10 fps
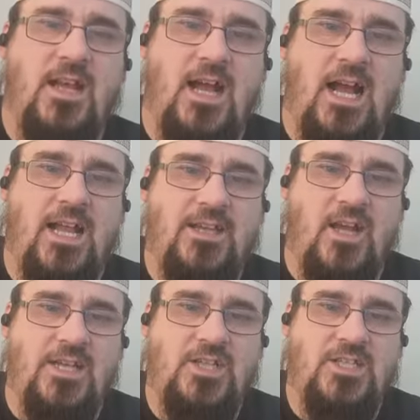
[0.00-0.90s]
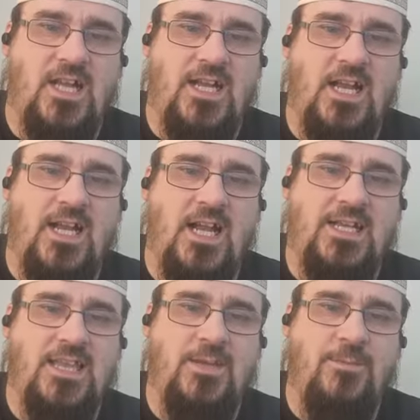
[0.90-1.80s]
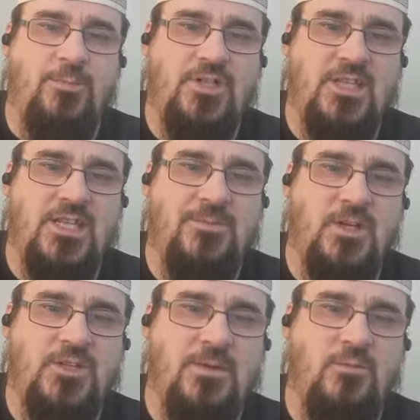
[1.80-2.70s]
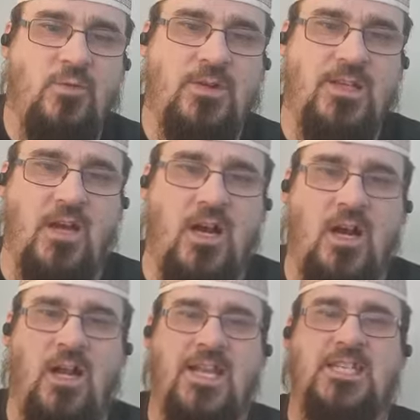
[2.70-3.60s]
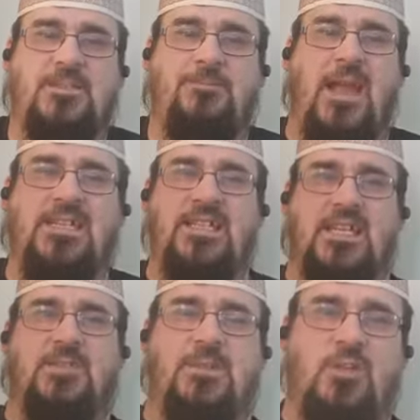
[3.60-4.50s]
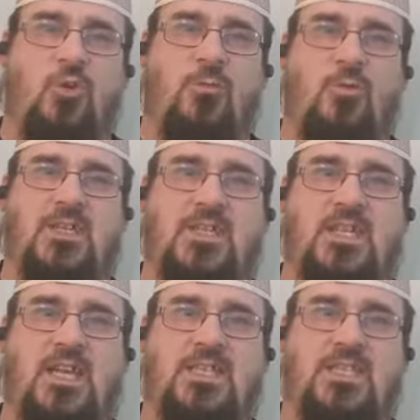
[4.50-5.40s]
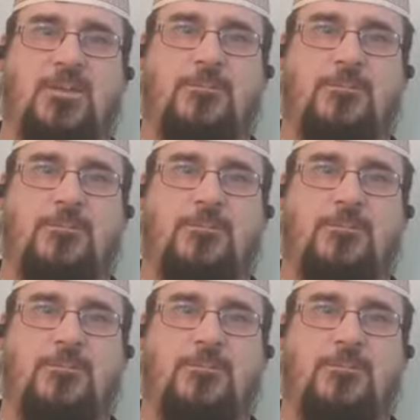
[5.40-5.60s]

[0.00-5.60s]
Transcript: And I just, I, I get the impression that it's because people are expecting it to be normal these days.